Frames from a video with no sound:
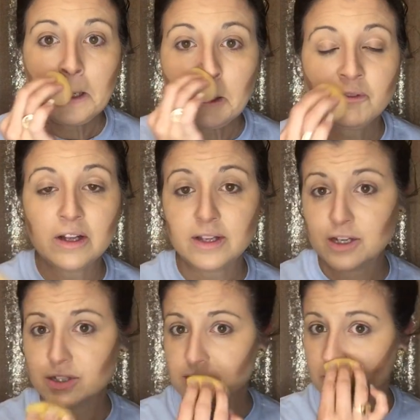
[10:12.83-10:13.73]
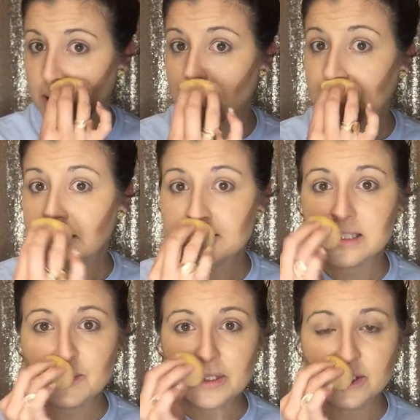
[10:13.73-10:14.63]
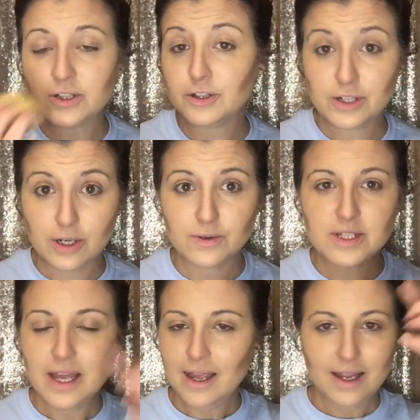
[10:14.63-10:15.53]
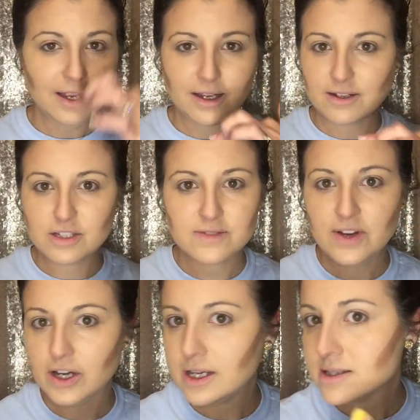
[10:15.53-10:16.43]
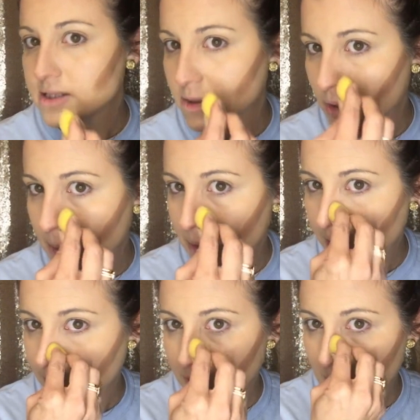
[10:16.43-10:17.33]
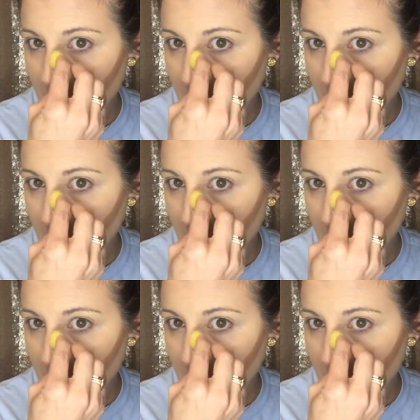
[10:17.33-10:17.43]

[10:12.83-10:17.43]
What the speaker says: your foundation as well, because especially in your nose, it can just very easily wipe off.